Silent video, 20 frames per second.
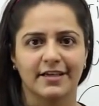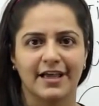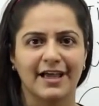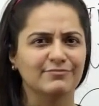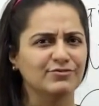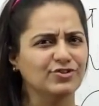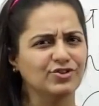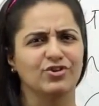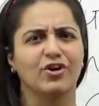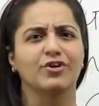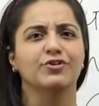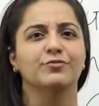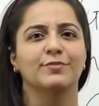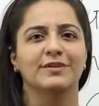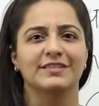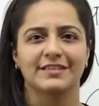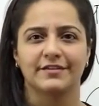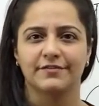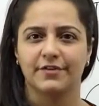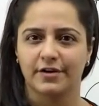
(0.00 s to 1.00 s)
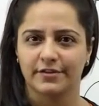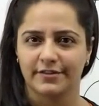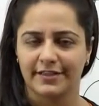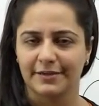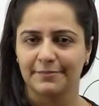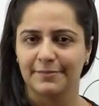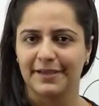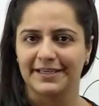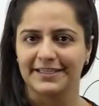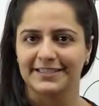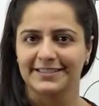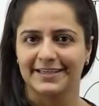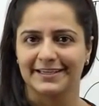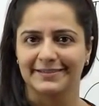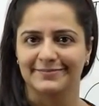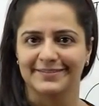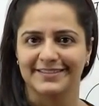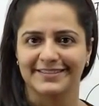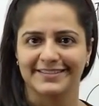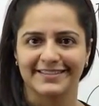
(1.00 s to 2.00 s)
I'm sure you must have heard that many
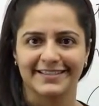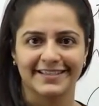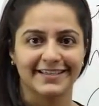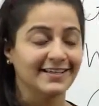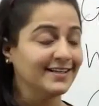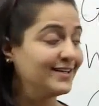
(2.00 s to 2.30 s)
times.